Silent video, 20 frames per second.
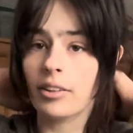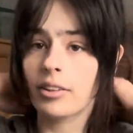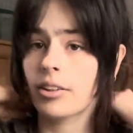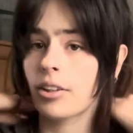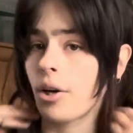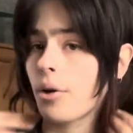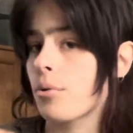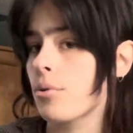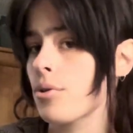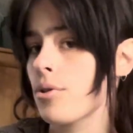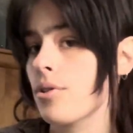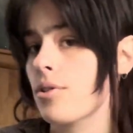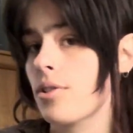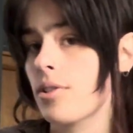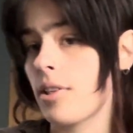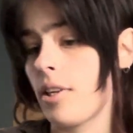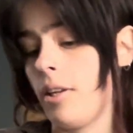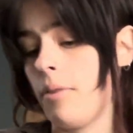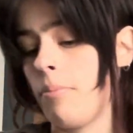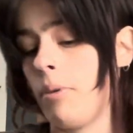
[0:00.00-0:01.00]

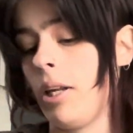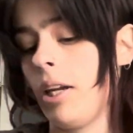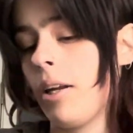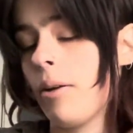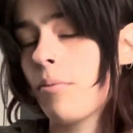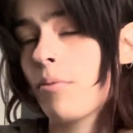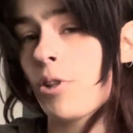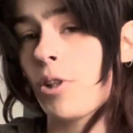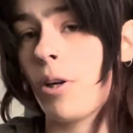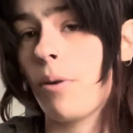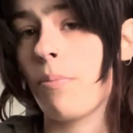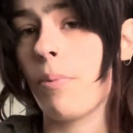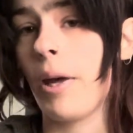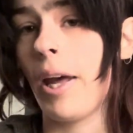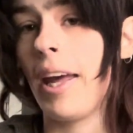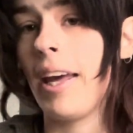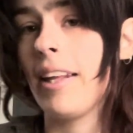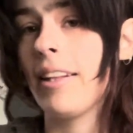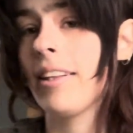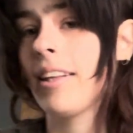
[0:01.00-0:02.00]
ghosts and mediumship
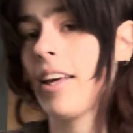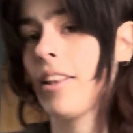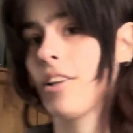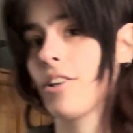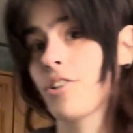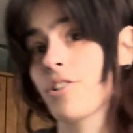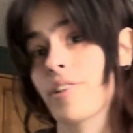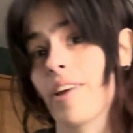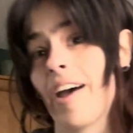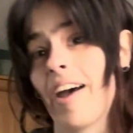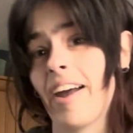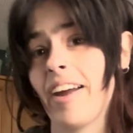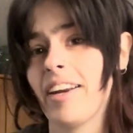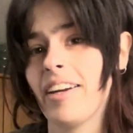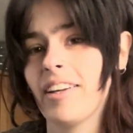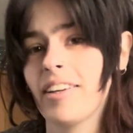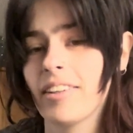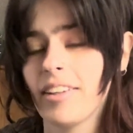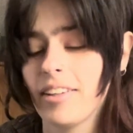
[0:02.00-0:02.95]
and the other side.